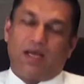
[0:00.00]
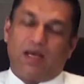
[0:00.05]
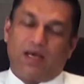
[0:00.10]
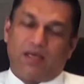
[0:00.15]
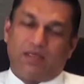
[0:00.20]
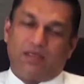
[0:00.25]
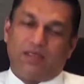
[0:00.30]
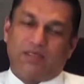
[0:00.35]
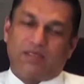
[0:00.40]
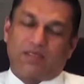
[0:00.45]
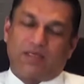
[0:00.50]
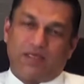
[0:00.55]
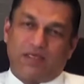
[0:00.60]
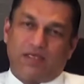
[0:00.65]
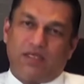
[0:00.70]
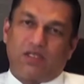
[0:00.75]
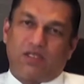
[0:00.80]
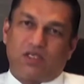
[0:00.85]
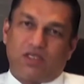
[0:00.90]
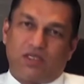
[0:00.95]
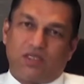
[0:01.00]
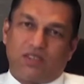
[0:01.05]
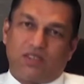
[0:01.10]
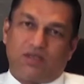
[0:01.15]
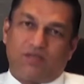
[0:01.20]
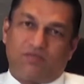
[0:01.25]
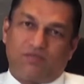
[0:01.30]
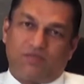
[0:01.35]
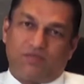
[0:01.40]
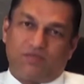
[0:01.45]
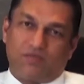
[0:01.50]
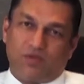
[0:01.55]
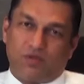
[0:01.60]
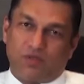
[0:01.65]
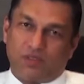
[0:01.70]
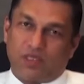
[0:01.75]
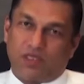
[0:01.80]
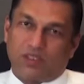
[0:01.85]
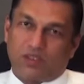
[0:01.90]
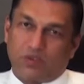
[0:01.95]
uh, these conditions, if
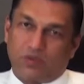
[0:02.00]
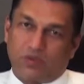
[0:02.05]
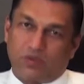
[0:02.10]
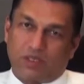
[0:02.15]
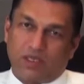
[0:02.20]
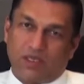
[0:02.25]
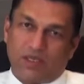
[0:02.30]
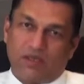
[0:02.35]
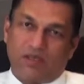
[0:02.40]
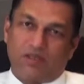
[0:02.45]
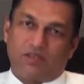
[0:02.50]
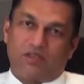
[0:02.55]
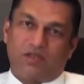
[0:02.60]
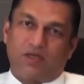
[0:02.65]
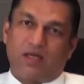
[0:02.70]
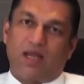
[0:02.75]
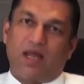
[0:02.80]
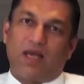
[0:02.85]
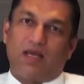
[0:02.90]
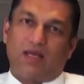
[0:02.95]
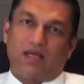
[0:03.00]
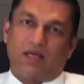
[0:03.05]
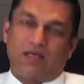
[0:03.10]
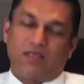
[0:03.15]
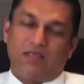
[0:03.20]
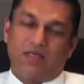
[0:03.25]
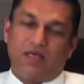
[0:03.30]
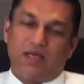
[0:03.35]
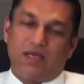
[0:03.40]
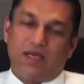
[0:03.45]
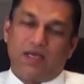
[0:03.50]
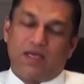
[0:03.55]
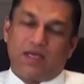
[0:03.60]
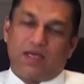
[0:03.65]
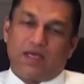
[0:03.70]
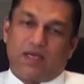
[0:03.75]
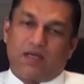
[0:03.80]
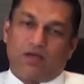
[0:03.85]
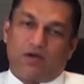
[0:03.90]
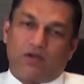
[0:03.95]
those are suiting Sri Lanka
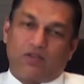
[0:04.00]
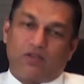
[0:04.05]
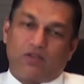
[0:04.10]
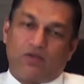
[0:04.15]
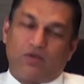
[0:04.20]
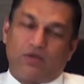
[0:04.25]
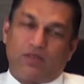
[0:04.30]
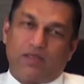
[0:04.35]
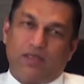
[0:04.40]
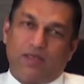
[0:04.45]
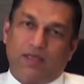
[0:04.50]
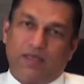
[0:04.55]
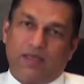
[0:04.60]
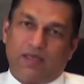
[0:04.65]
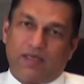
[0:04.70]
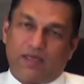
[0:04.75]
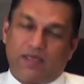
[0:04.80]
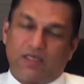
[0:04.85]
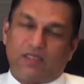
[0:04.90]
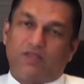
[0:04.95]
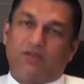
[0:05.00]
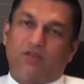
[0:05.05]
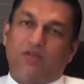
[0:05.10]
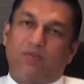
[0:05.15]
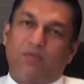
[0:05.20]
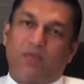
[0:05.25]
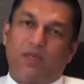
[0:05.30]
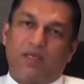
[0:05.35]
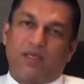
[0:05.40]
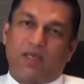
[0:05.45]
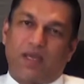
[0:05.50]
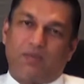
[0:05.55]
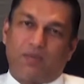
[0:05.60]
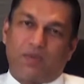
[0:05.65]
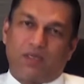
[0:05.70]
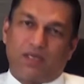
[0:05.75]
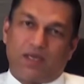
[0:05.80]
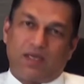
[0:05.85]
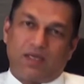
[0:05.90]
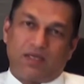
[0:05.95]
and also the increase of the per
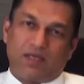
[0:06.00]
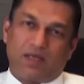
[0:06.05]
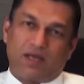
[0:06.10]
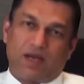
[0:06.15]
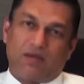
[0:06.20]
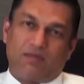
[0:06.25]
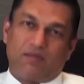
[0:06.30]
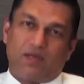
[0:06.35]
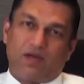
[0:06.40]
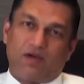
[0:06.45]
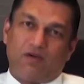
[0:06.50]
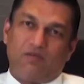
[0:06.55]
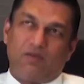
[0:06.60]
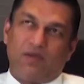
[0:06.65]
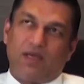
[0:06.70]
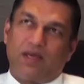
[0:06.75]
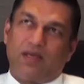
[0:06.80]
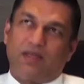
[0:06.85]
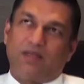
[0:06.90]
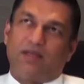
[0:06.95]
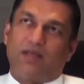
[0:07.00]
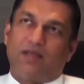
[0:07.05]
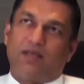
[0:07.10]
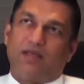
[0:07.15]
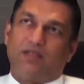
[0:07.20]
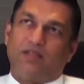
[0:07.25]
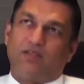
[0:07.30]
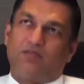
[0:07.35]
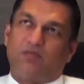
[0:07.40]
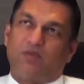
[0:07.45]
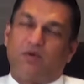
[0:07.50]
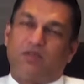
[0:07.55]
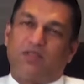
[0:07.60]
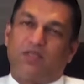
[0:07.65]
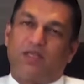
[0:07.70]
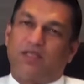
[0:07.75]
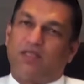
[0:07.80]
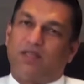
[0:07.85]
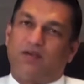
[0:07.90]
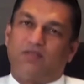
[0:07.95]
capita income. Now we are in the range of about
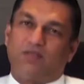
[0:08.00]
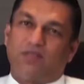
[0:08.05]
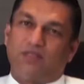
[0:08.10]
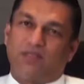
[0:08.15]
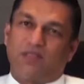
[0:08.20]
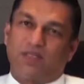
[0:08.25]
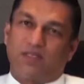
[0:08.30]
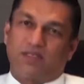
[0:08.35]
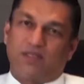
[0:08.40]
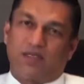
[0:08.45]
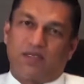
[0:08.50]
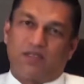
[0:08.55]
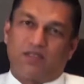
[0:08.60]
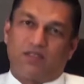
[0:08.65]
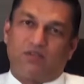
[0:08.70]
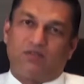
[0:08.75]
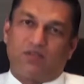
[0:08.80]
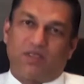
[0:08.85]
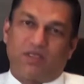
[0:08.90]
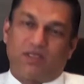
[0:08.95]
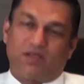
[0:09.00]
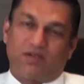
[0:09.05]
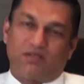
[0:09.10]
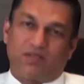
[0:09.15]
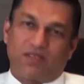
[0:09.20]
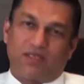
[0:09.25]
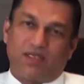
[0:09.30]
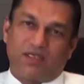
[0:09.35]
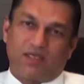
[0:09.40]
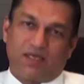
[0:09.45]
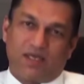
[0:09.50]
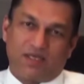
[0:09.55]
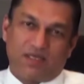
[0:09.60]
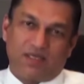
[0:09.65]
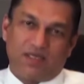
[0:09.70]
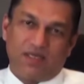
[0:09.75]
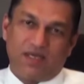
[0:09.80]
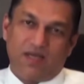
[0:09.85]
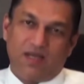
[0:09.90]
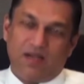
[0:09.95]
3,600 to
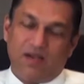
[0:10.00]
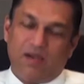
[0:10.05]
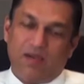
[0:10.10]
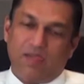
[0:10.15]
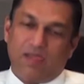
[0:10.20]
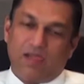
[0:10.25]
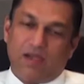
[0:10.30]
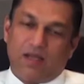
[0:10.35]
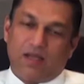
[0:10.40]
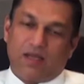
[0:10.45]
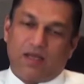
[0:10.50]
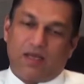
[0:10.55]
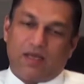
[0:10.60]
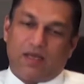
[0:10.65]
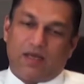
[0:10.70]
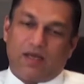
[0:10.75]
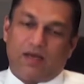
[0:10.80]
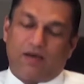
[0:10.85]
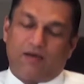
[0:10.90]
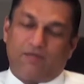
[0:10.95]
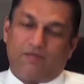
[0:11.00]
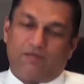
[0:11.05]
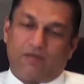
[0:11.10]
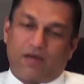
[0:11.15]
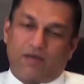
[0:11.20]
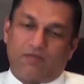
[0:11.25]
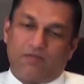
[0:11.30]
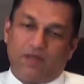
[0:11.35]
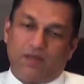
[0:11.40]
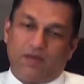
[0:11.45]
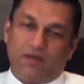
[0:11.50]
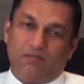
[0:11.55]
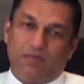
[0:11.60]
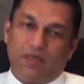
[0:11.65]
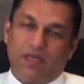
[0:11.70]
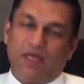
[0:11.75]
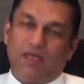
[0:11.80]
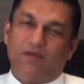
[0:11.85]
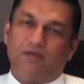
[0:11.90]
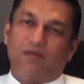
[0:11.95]
3,800. Uh, what we
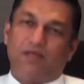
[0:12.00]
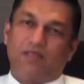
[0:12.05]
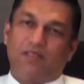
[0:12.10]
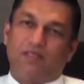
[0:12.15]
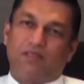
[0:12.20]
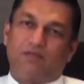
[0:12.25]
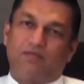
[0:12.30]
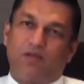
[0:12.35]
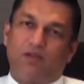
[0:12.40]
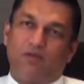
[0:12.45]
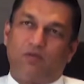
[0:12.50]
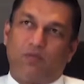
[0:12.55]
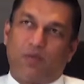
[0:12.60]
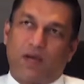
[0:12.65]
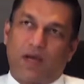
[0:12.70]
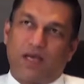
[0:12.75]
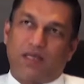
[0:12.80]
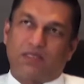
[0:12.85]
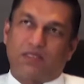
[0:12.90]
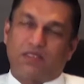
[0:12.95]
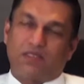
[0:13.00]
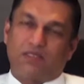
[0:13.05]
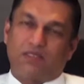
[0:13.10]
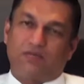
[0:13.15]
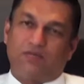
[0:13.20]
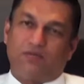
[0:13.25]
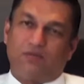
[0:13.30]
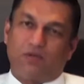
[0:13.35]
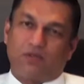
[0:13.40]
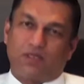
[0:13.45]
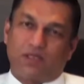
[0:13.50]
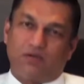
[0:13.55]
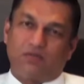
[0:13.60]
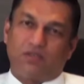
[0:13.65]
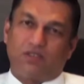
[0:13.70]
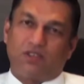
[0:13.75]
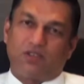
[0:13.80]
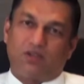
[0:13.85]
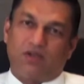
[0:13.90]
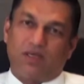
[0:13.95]
believe is when you pass
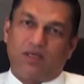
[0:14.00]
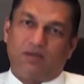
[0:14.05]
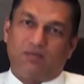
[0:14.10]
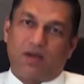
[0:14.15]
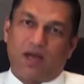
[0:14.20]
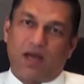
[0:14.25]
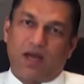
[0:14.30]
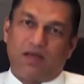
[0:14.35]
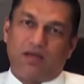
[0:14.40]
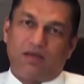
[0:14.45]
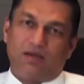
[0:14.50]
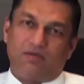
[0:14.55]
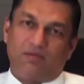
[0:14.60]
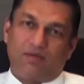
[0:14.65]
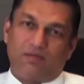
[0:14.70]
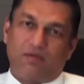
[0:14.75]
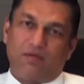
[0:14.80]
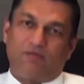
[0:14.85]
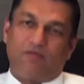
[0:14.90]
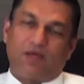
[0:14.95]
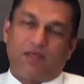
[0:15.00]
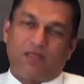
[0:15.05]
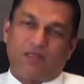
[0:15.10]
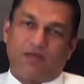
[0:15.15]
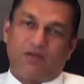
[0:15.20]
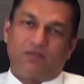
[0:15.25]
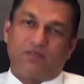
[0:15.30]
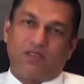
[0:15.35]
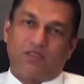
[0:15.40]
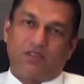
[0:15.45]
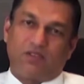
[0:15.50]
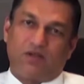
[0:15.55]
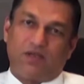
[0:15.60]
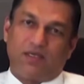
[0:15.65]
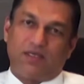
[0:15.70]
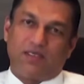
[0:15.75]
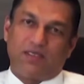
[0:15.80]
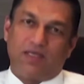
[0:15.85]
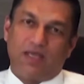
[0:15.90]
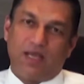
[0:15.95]
$4,000 mark, maybe
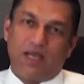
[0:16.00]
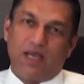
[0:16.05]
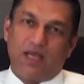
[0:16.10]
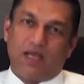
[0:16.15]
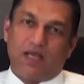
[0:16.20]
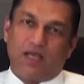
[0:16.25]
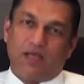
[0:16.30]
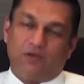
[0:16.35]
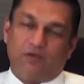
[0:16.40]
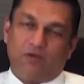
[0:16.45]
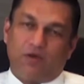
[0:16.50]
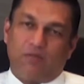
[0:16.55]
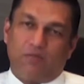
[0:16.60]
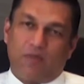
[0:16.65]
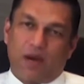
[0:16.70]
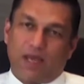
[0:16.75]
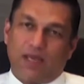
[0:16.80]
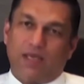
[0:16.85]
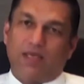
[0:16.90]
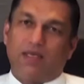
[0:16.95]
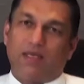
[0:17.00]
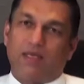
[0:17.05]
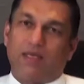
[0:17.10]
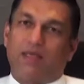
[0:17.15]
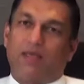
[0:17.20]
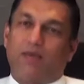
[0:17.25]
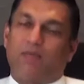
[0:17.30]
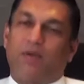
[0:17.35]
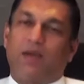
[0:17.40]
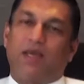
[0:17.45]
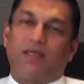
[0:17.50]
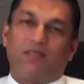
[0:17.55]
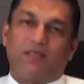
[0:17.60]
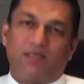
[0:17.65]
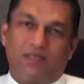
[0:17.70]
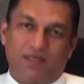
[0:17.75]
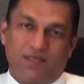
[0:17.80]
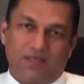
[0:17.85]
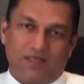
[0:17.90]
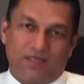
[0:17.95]
$5,000, your buying
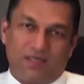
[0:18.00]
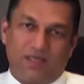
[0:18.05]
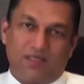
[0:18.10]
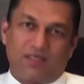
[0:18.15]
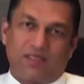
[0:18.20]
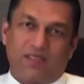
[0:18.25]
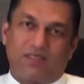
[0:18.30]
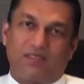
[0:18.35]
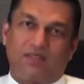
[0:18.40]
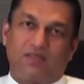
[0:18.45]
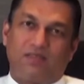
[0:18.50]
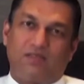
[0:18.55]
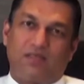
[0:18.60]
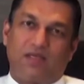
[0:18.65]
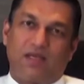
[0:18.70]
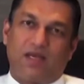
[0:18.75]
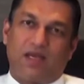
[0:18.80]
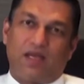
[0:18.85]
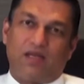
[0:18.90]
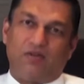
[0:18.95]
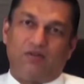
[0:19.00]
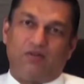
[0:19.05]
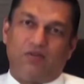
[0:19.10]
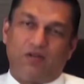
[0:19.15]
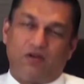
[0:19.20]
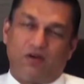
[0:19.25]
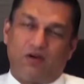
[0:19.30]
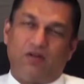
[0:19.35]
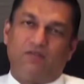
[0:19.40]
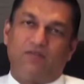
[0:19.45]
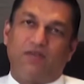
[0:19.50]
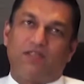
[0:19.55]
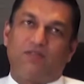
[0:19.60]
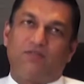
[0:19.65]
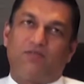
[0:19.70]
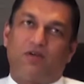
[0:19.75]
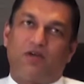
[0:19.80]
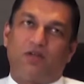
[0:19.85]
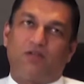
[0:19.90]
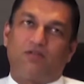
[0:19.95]
capacity increases and you will always
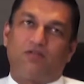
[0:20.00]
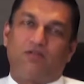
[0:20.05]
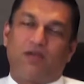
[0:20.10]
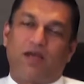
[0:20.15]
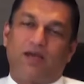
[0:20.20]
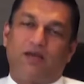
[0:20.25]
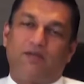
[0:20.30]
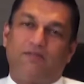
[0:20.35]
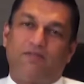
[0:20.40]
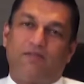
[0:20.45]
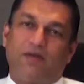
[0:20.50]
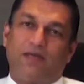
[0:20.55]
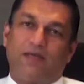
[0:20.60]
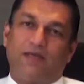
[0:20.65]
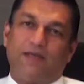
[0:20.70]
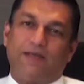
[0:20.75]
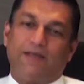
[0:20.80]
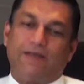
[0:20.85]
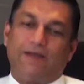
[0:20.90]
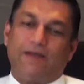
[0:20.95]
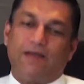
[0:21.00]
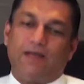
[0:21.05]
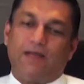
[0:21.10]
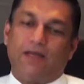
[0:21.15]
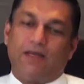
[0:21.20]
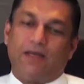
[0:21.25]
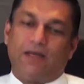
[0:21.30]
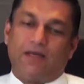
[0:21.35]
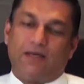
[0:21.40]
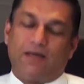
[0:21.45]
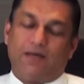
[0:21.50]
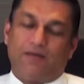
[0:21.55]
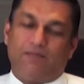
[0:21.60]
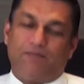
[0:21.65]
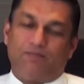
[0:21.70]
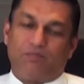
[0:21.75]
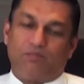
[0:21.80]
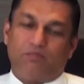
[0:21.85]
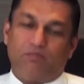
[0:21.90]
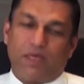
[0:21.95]
want to have uh, uh,
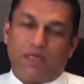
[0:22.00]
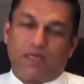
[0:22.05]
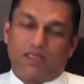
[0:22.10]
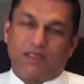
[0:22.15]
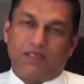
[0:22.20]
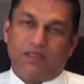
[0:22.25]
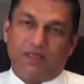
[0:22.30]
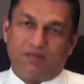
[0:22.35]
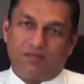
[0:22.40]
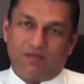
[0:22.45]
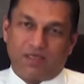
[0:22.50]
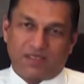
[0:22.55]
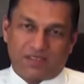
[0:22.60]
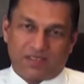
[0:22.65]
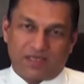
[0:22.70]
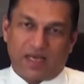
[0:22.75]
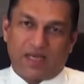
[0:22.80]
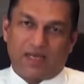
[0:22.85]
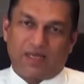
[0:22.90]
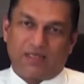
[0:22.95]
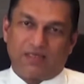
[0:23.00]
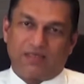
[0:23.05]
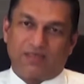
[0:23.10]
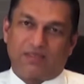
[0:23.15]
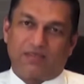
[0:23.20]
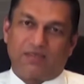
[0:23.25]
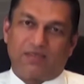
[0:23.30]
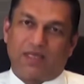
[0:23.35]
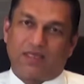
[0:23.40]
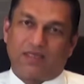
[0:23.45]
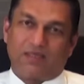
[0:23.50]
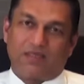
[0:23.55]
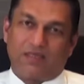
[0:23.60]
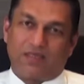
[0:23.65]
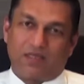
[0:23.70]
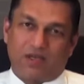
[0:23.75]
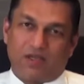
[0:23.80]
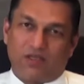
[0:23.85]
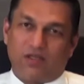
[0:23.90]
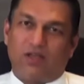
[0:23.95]
better living standards. That's a
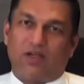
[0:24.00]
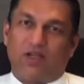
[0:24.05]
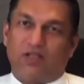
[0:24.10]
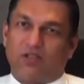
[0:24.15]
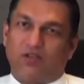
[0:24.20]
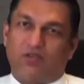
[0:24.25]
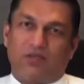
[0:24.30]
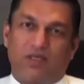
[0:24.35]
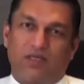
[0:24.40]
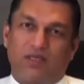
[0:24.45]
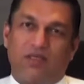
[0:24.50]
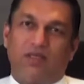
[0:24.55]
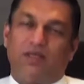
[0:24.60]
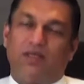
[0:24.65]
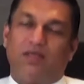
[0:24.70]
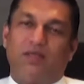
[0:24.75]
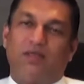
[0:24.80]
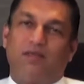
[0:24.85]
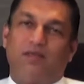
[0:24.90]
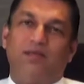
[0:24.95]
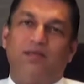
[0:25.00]
natural, uh,